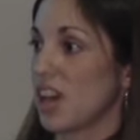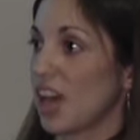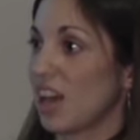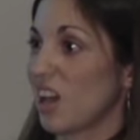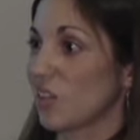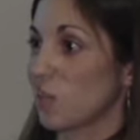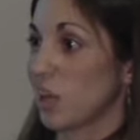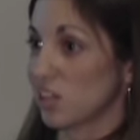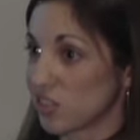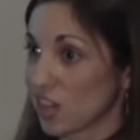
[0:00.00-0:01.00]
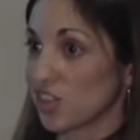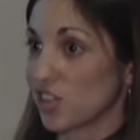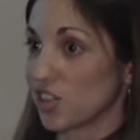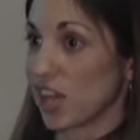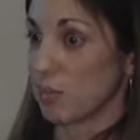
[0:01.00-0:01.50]
and how they might start
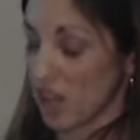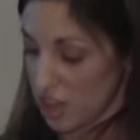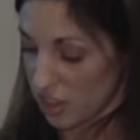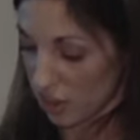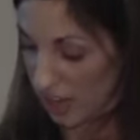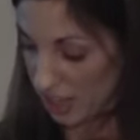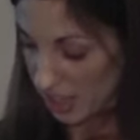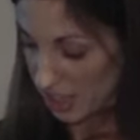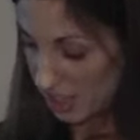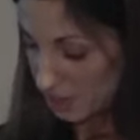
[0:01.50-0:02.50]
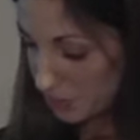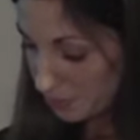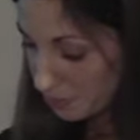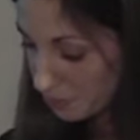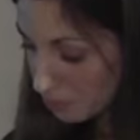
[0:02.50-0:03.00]
to shape their identities.
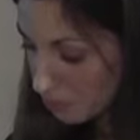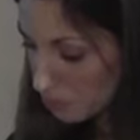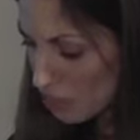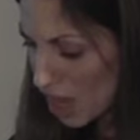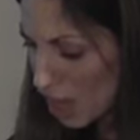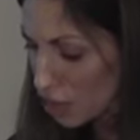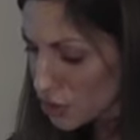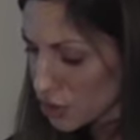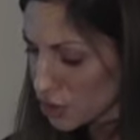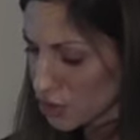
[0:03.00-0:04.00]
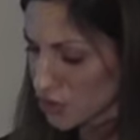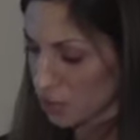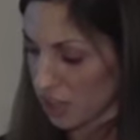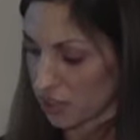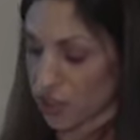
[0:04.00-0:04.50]
I also use the
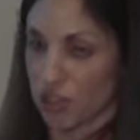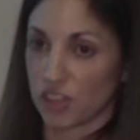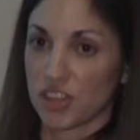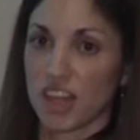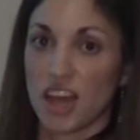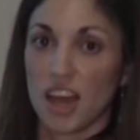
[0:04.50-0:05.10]
pictures